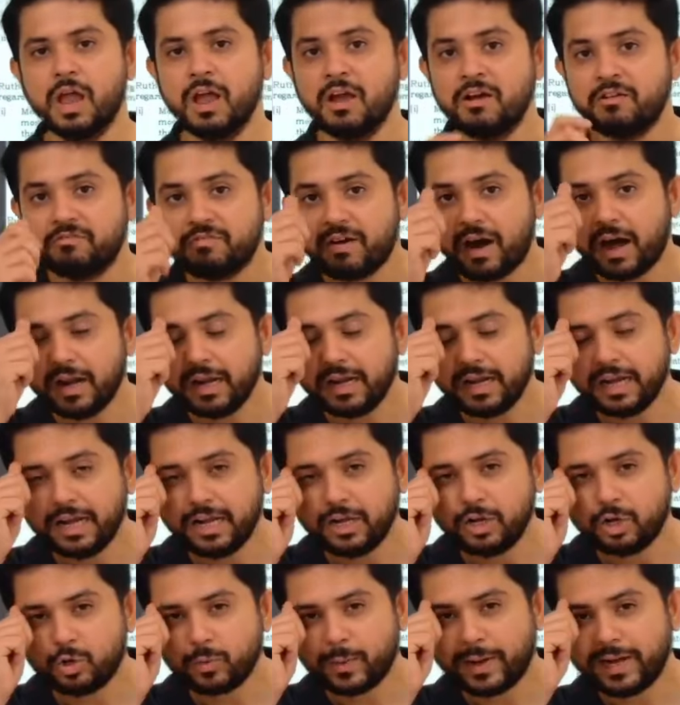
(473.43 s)
1 in
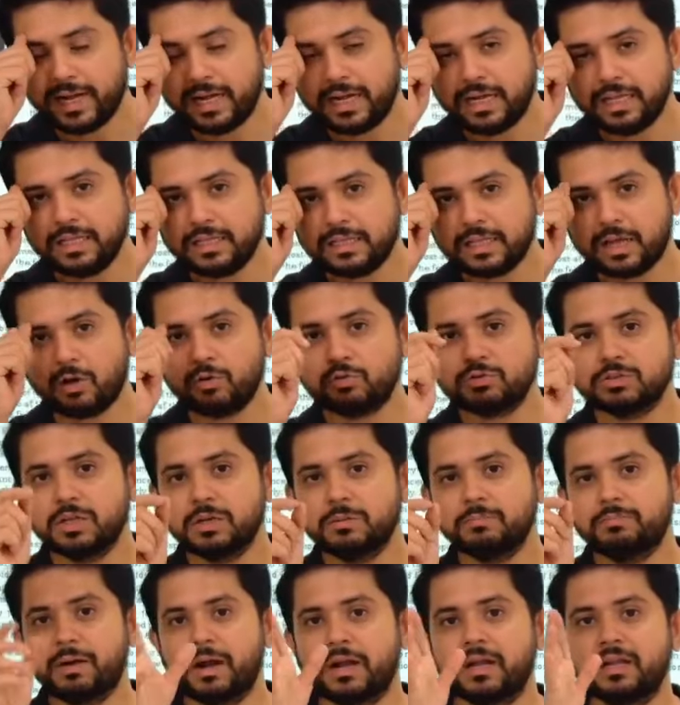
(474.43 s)

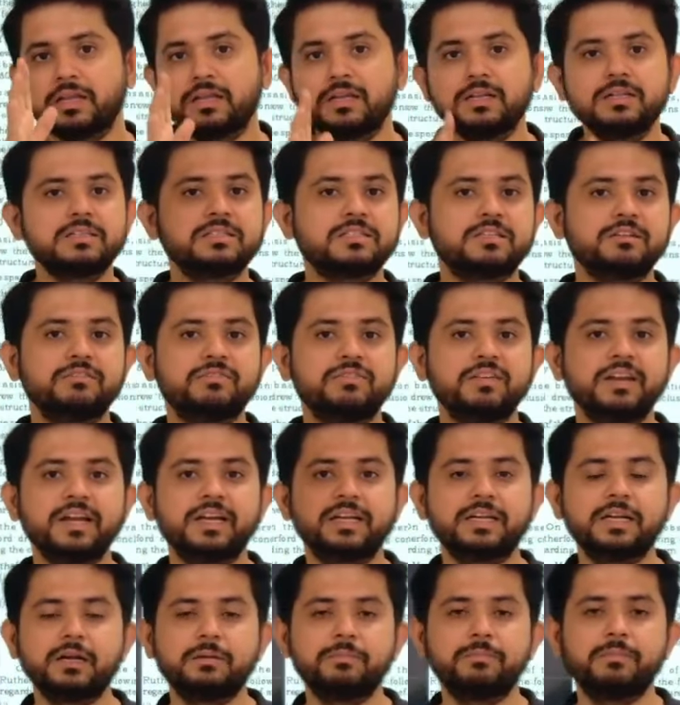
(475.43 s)
20,000 particles
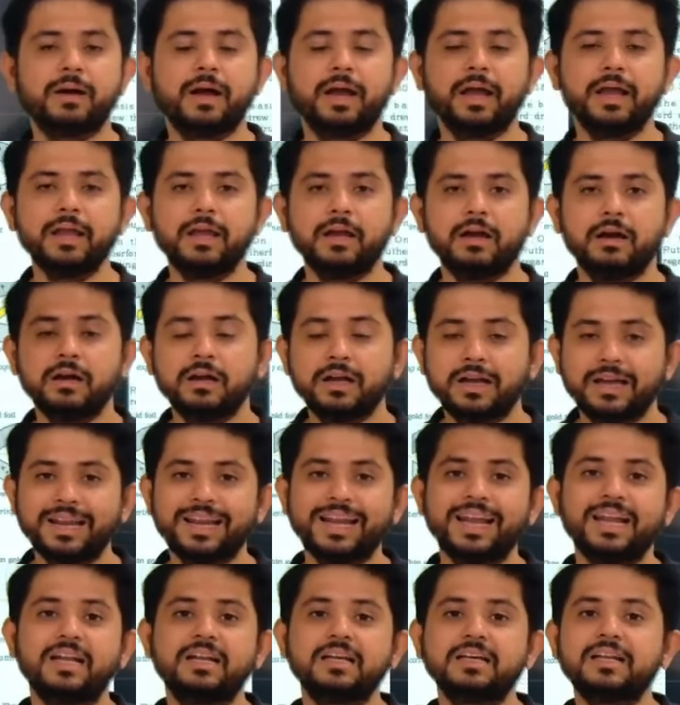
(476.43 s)
deflected by a
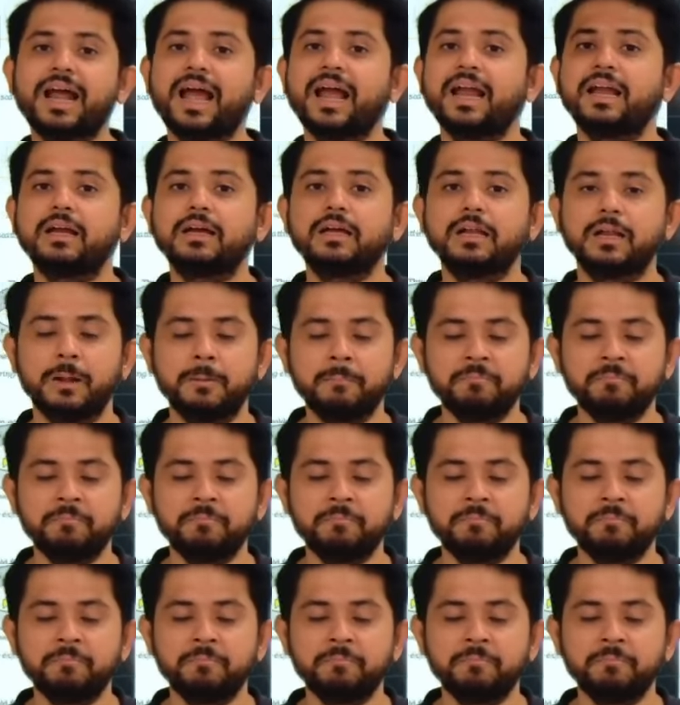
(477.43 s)
greater angle.